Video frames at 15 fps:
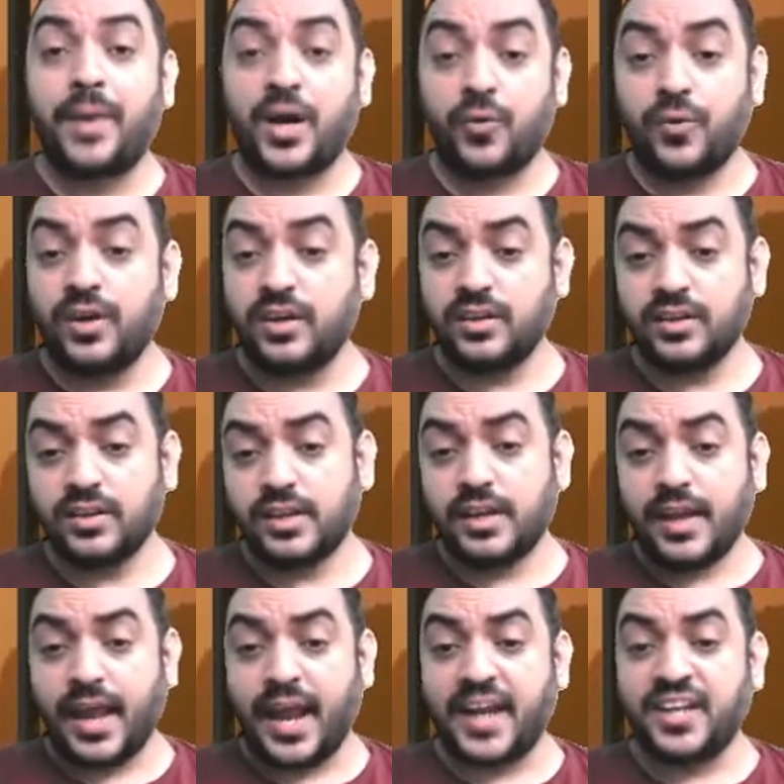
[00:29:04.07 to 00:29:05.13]
power,
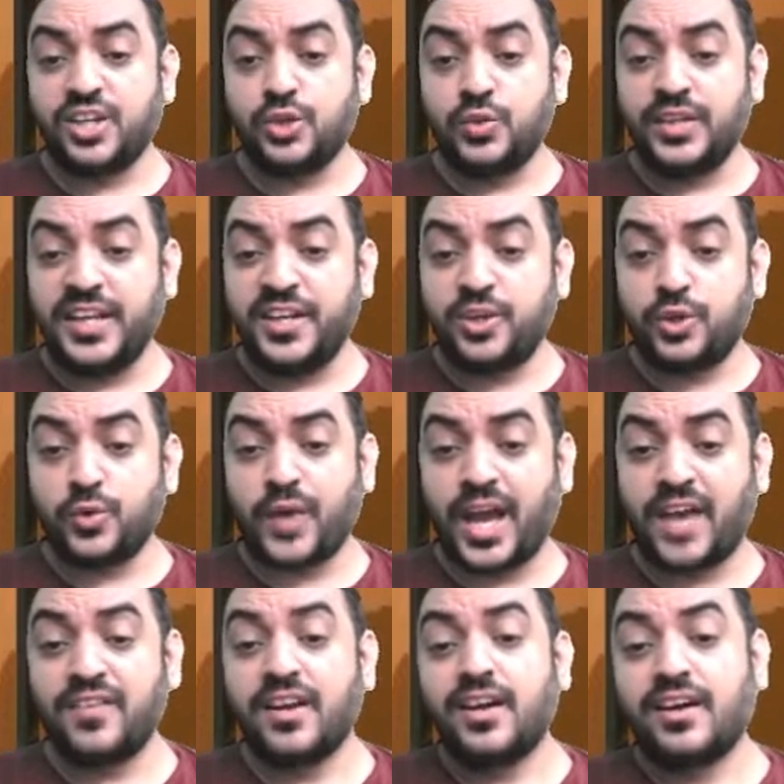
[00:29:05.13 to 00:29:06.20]
and you need to
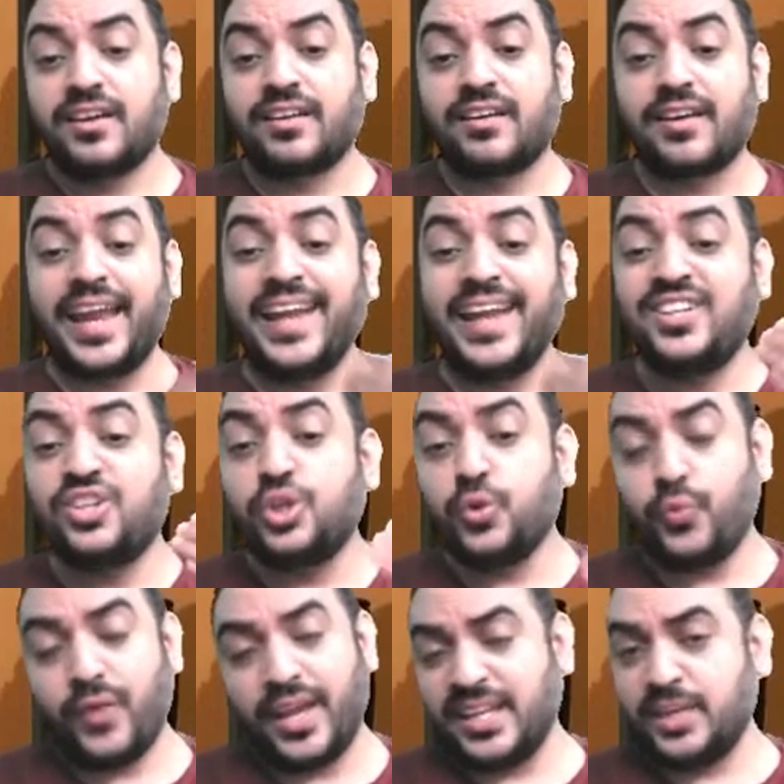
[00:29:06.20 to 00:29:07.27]
have right to
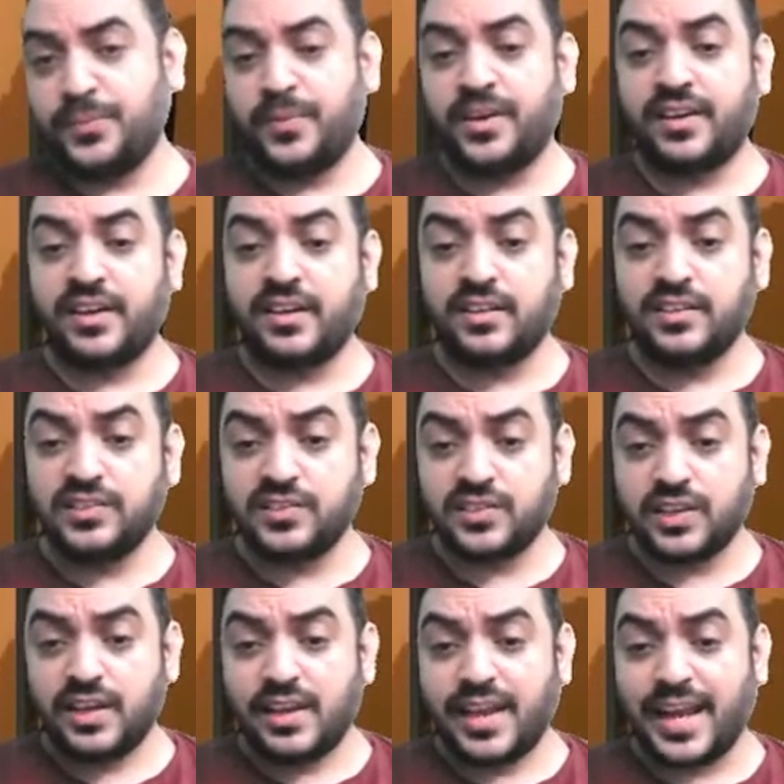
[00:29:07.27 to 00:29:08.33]
variable
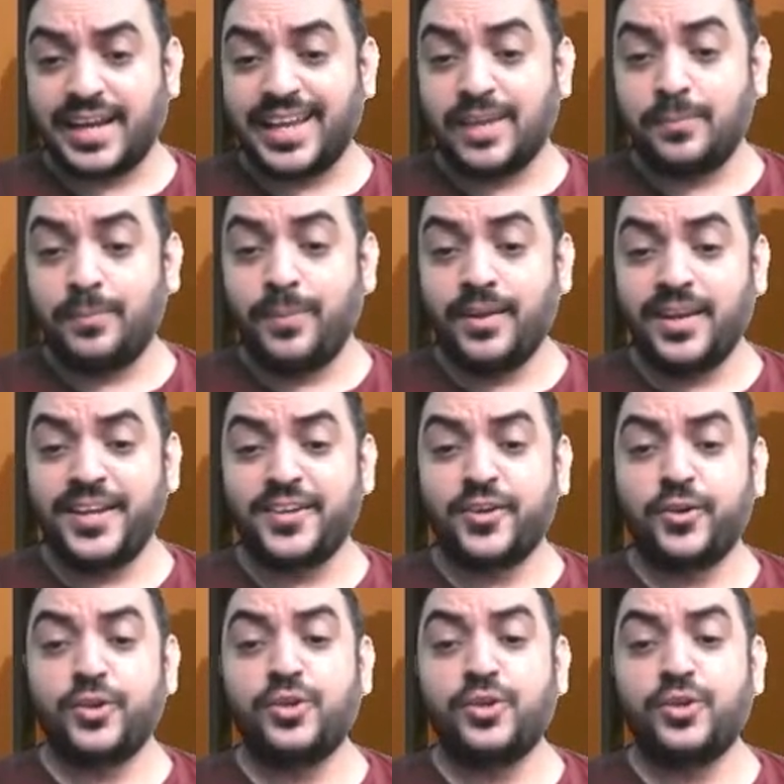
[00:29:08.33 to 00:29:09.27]
returns and ability to